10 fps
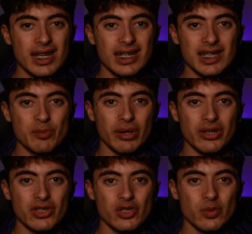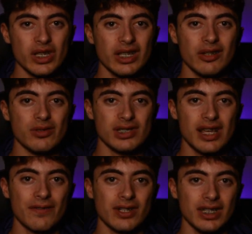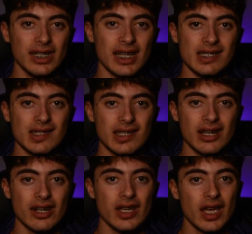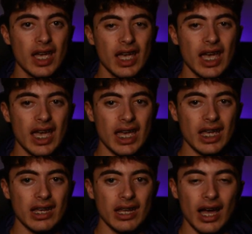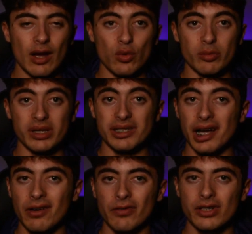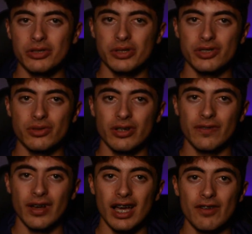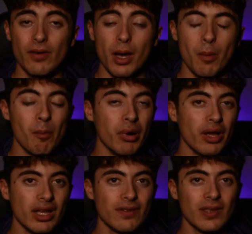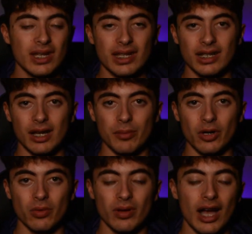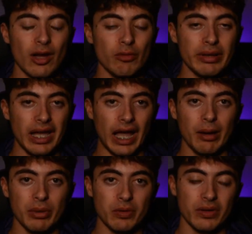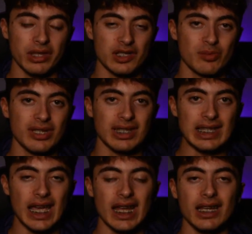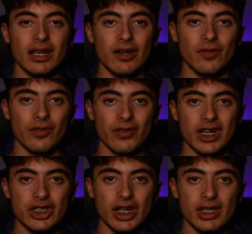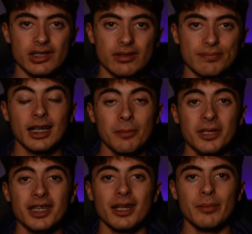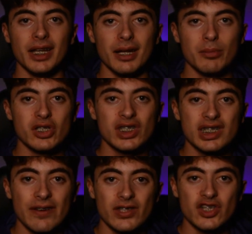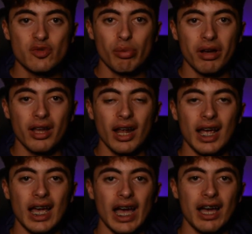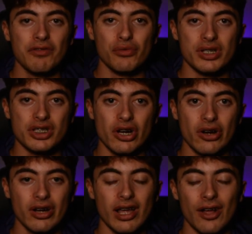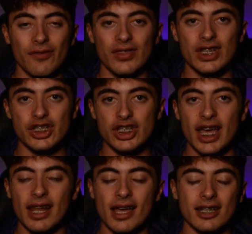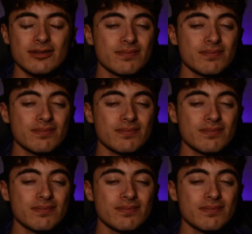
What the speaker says: ending is bittersweet, it was definitely necessary, and I would be down for a Toy Story 5, but if they didn't come out, I would be happy with this being the ending of the franchise. Coming in at my number 7 spot, I have Return of the Jedi.